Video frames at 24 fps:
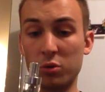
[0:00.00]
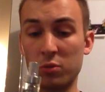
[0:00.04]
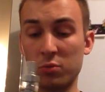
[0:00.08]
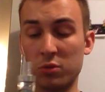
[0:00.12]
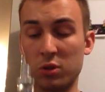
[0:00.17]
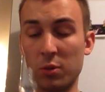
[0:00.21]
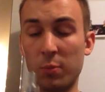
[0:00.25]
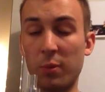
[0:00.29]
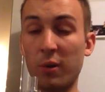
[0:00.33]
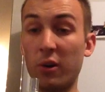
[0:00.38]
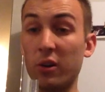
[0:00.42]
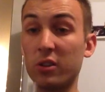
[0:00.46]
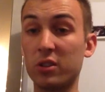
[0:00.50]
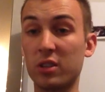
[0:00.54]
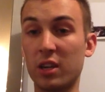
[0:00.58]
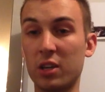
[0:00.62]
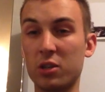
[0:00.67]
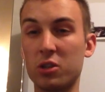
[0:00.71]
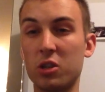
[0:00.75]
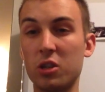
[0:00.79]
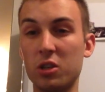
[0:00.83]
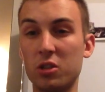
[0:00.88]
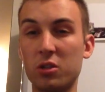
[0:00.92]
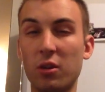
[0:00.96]
I'm surprised
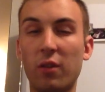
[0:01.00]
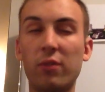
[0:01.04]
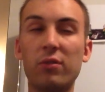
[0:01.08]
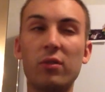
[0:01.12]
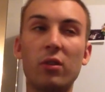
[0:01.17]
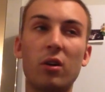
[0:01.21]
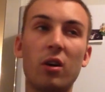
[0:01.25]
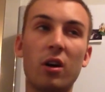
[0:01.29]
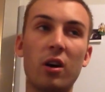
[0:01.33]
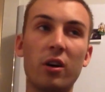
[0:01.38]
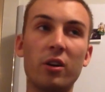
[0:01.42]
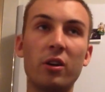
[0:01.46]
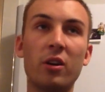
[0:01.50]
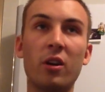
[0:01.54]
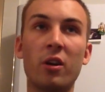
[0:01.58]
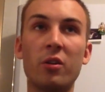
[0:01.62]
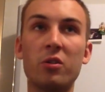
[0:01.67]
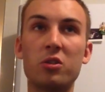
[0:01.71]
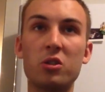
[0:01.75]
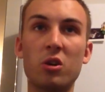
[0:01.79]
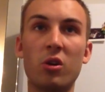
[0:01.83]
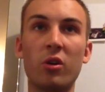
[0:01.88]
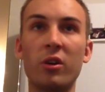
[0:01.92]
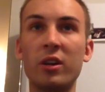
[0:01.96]
actually, so I thought, oh, you know,
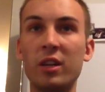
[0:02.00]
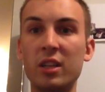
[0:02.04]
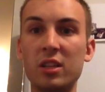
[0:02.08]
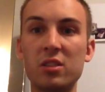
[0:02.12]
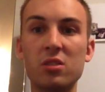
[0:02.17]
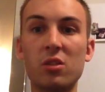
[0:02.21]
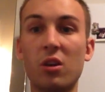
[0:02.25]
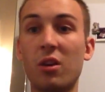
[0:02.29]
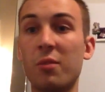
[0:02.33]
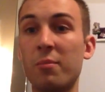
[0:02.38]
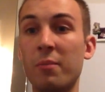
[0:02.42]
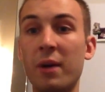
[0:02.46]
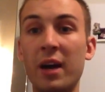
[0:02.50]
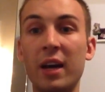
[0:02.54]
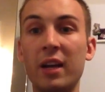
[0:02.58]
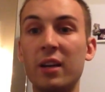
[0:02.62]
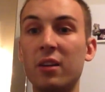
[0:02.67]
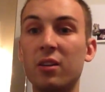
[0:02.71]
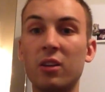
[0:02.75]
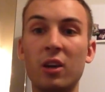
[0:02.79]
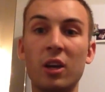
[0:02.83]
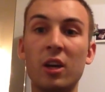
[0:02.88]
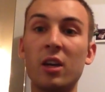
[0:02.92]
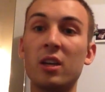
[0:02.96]
Chinese kind of
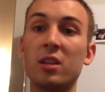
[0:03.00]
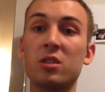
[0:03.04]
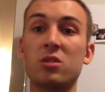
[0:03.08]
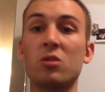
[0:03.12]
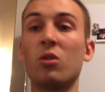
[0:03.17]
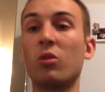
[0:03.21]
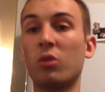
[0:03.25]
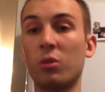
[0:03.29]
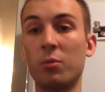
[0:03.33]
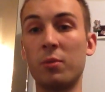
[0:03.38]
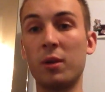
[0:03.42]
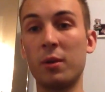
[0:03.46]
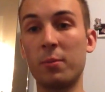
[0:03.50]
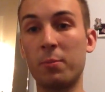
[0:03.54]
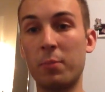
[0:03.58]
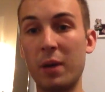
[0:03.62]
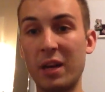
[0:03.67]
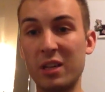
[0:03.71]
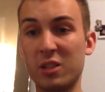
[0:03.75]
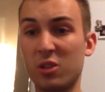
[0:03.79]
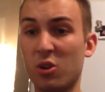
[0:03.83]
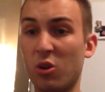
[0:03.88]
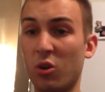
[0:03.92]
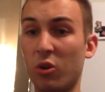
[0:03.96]
made, it's not going to be the
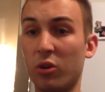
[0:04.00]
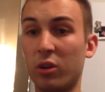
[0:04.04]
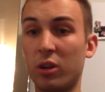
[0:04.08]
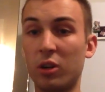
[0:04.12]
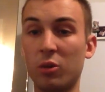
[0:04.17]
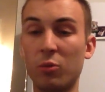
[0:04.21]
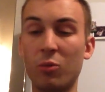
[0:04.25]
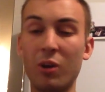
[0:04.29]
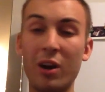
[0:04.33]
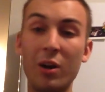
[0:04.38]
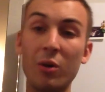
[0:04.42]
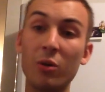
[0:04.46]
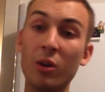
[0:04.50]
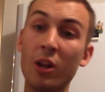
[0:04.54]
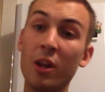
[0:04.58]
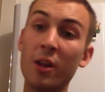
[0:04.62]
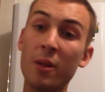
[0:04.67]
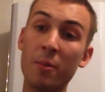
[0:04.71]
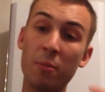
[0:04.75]
best cotton in the world,